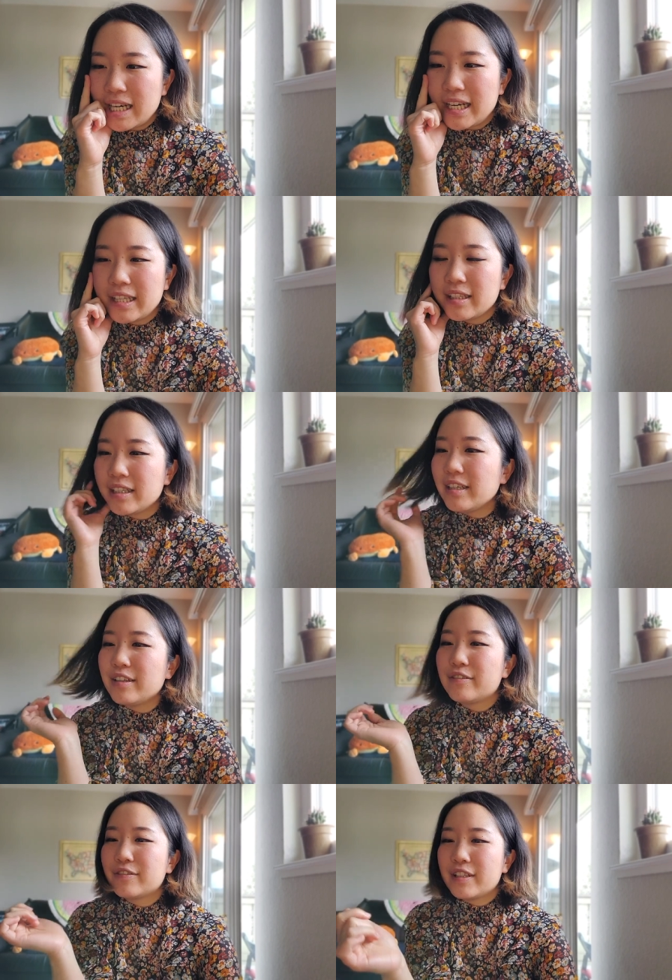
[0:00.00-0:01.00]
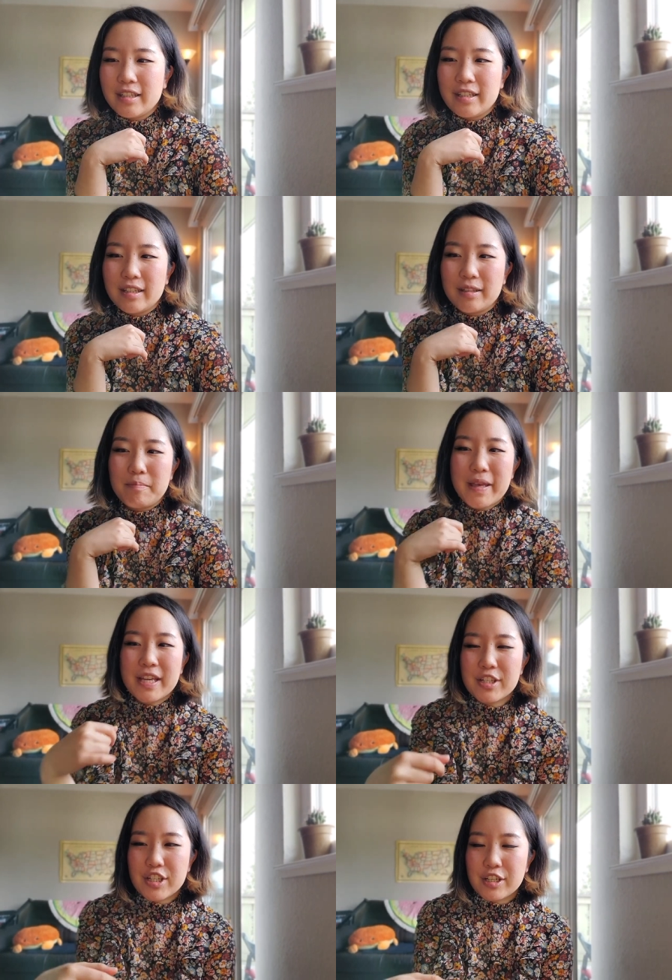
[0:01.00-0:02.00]
I love the
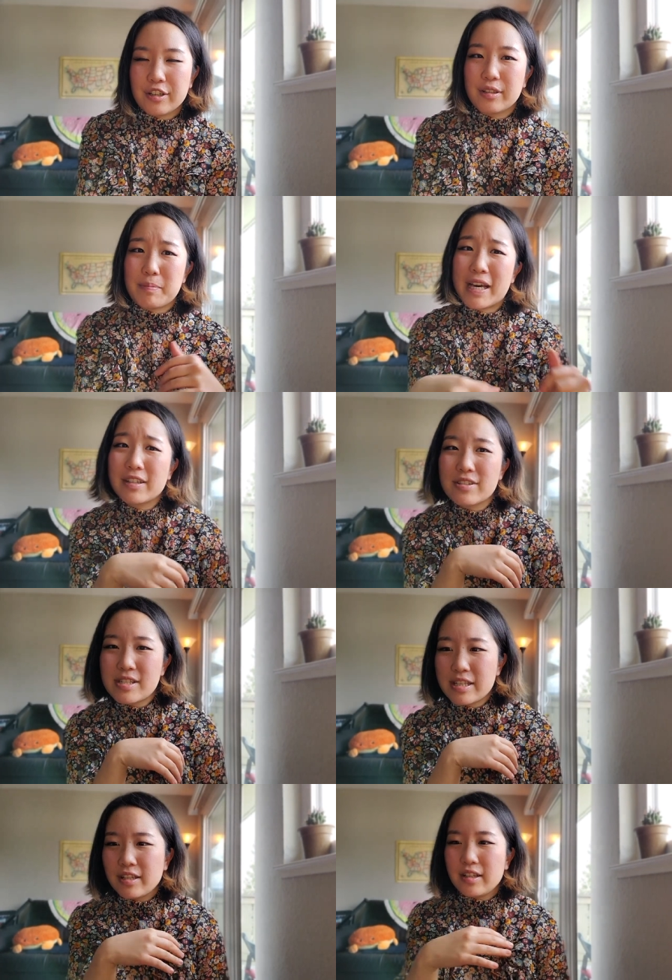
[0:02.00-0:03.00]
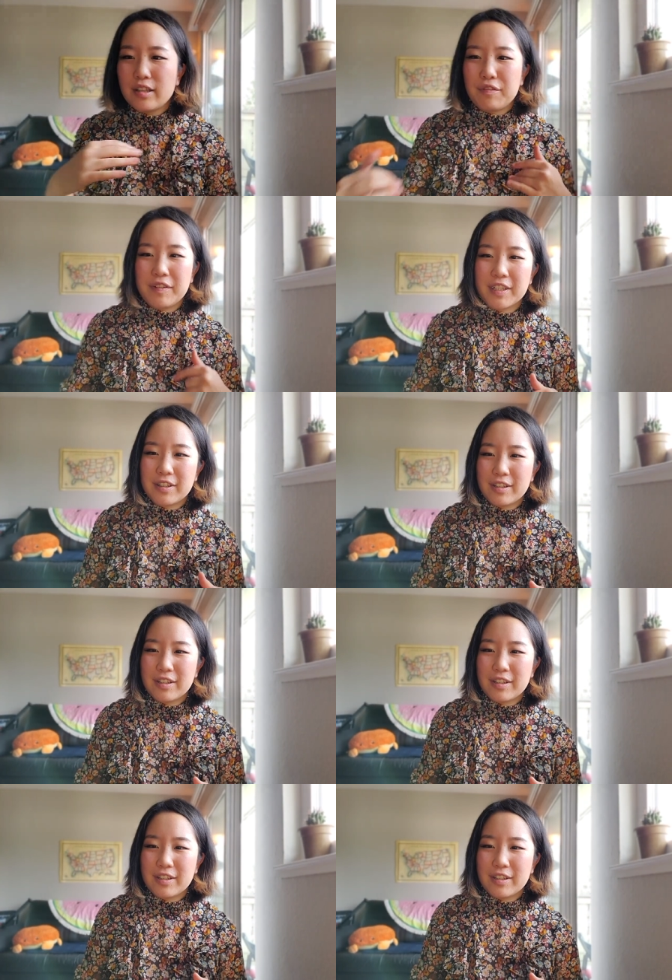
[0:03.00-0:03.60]
banjo, the pedal steel, the fiddle.